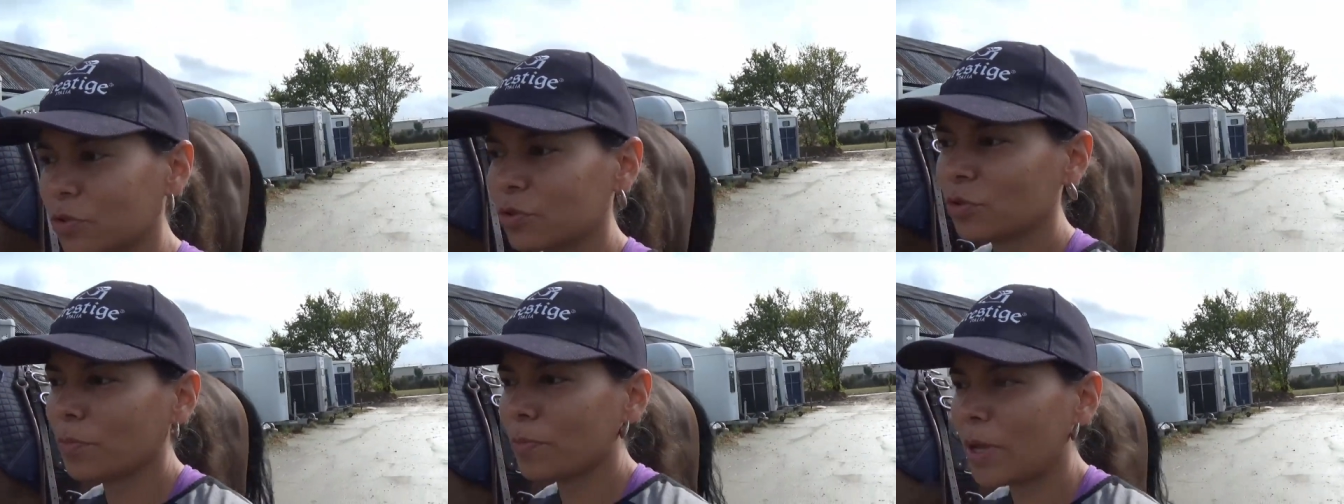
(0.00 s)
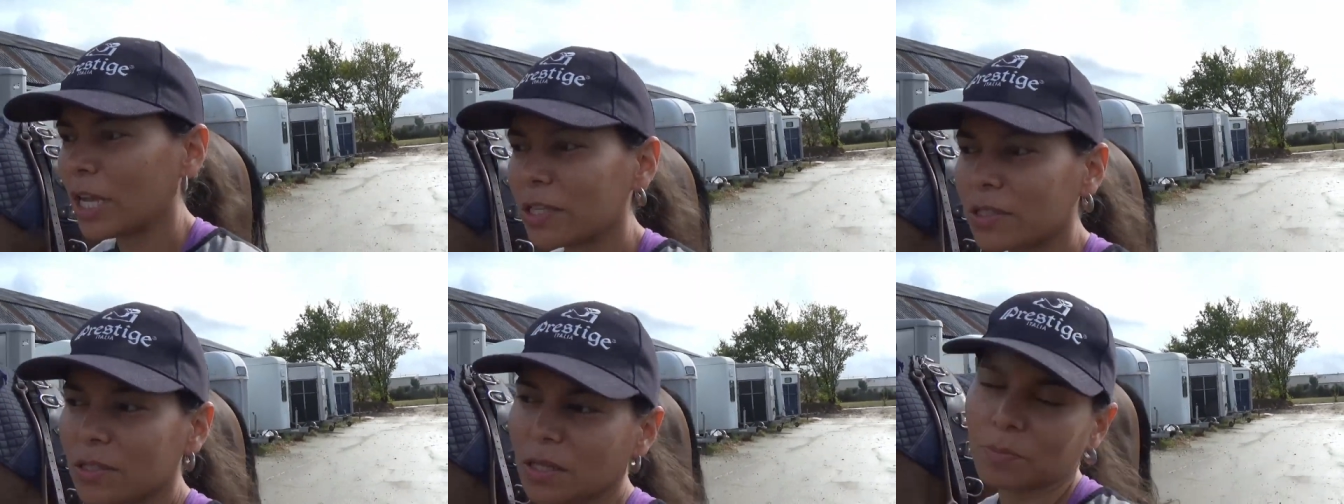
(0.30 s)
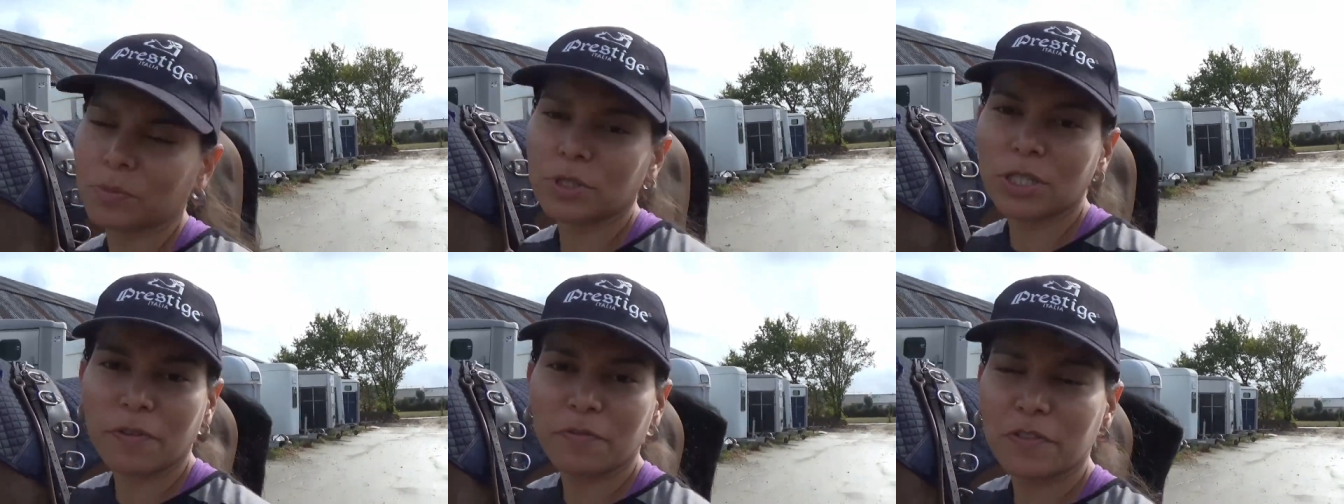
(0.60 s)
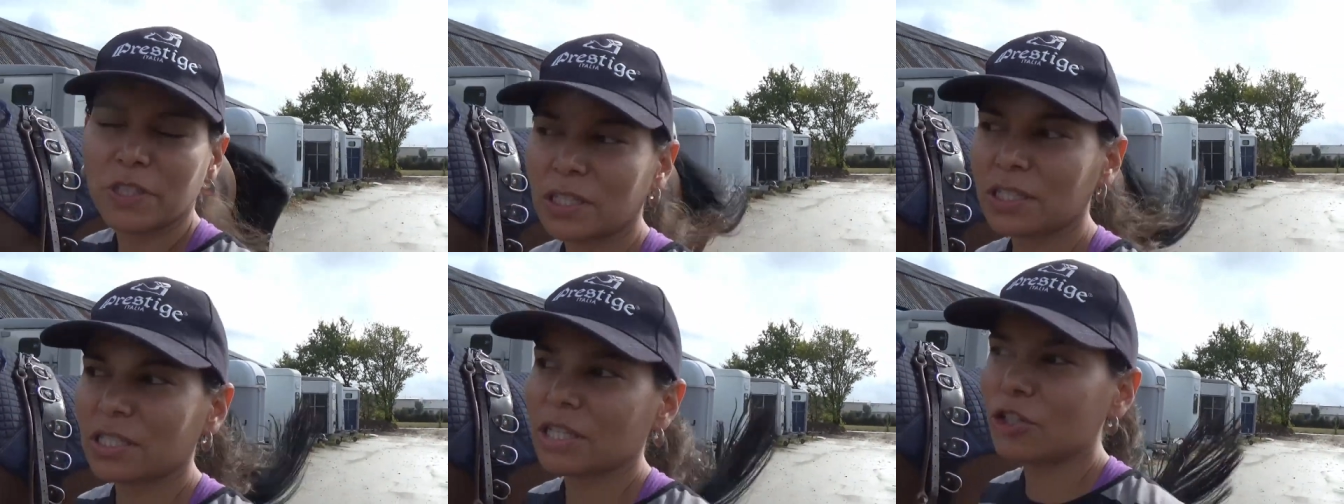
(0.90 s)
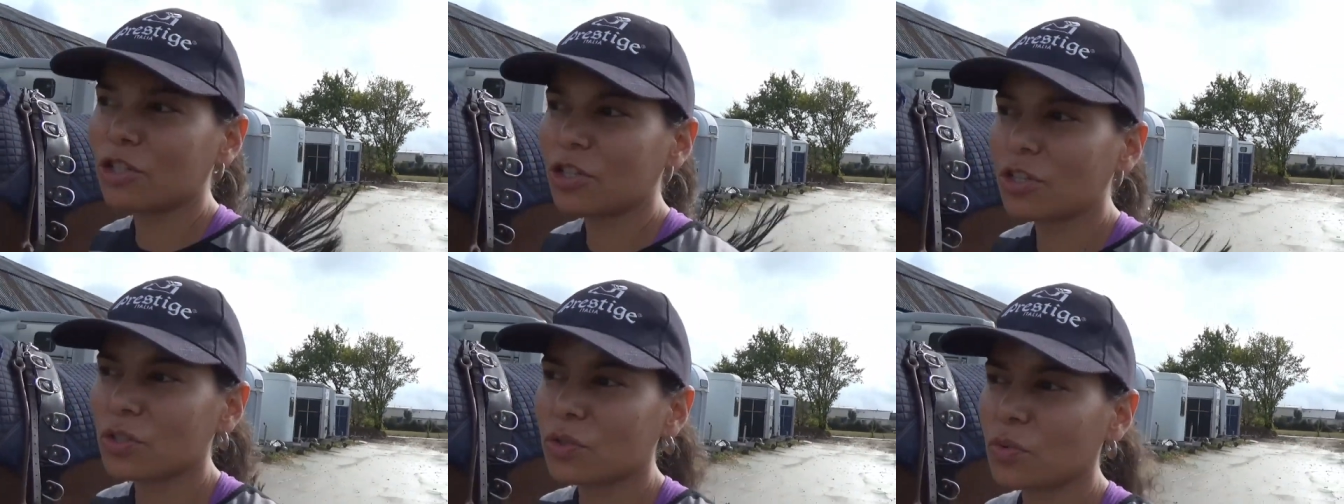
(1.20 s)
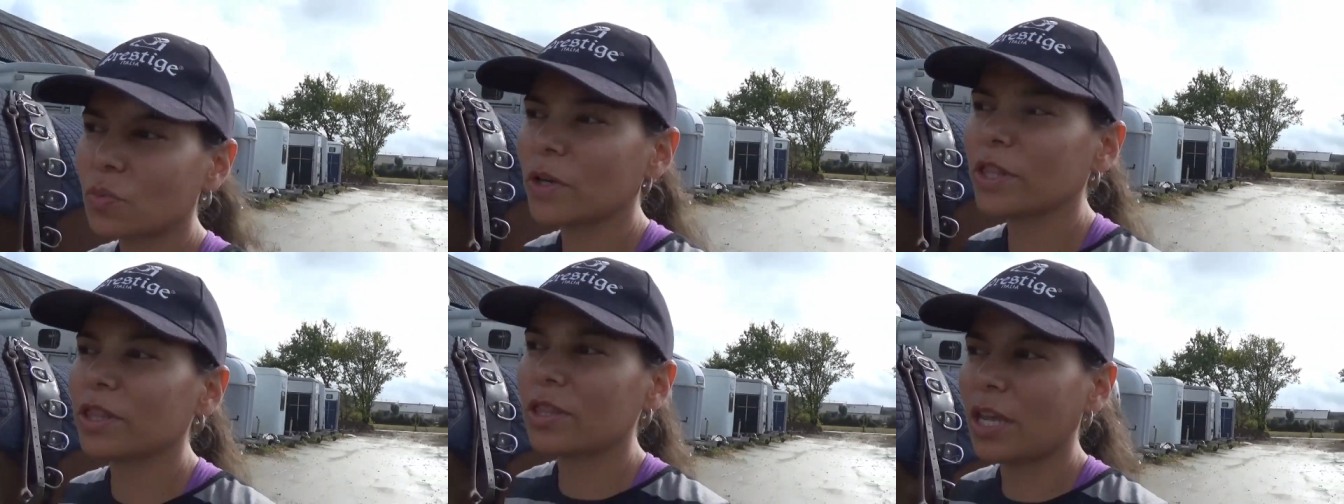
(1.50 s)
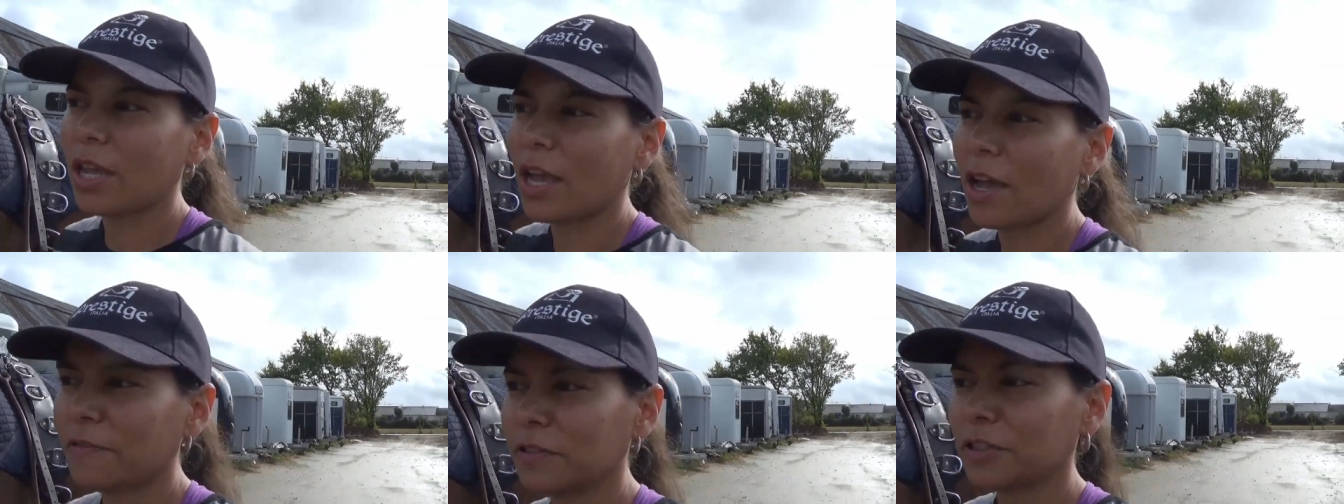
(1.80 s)
to make some tough decisions when
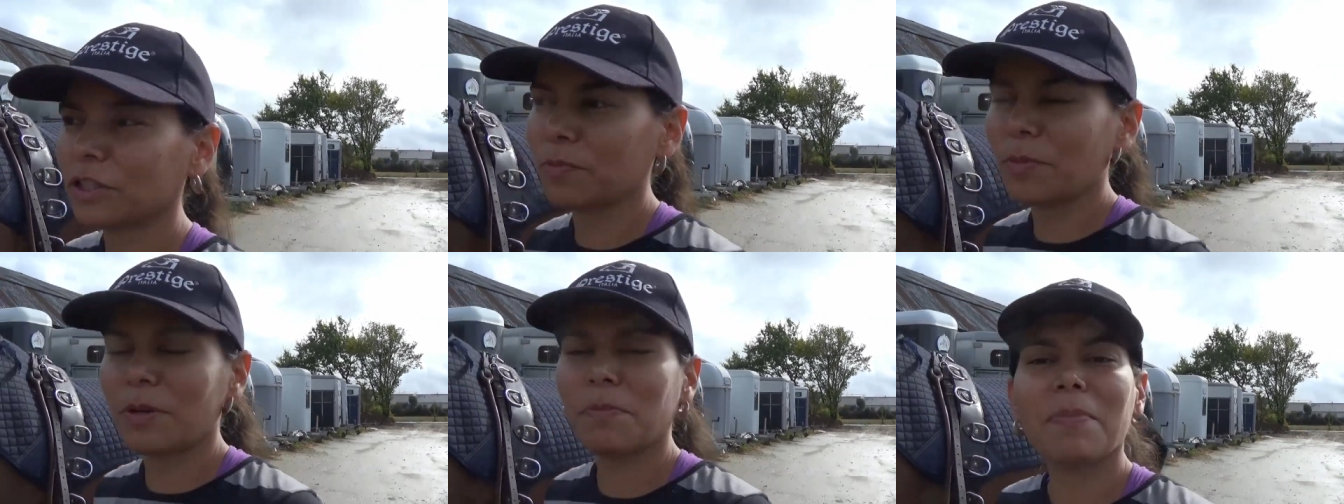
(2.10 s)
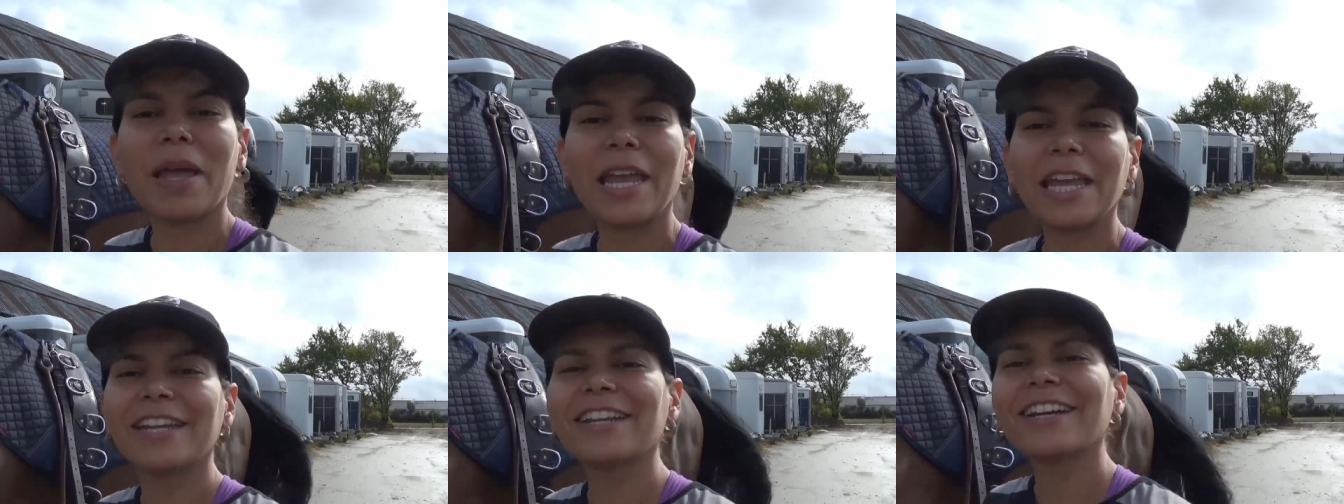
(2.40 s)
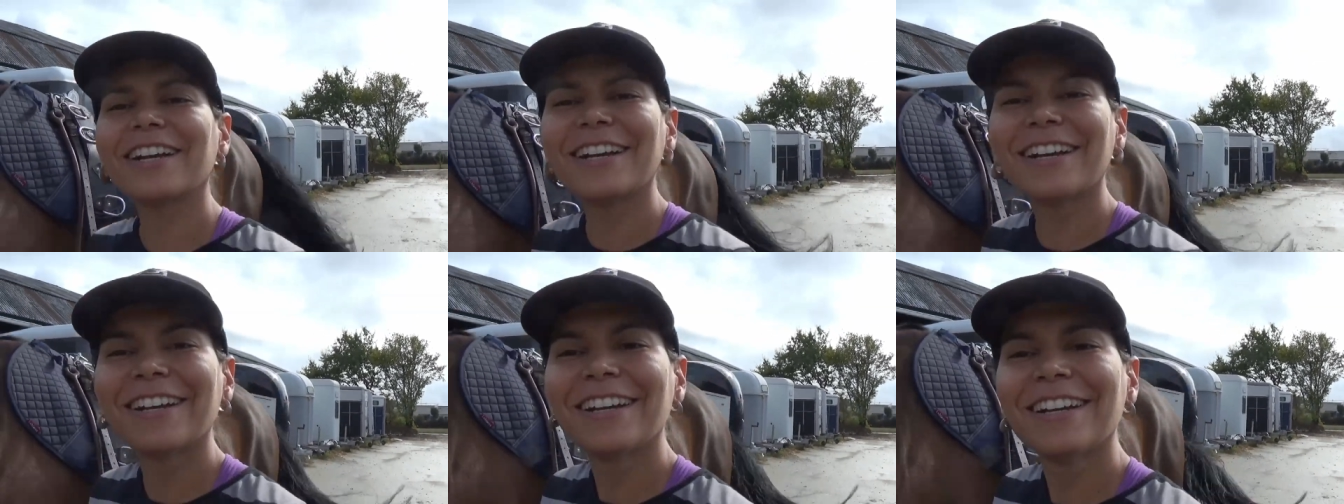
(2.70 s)
they have to be made.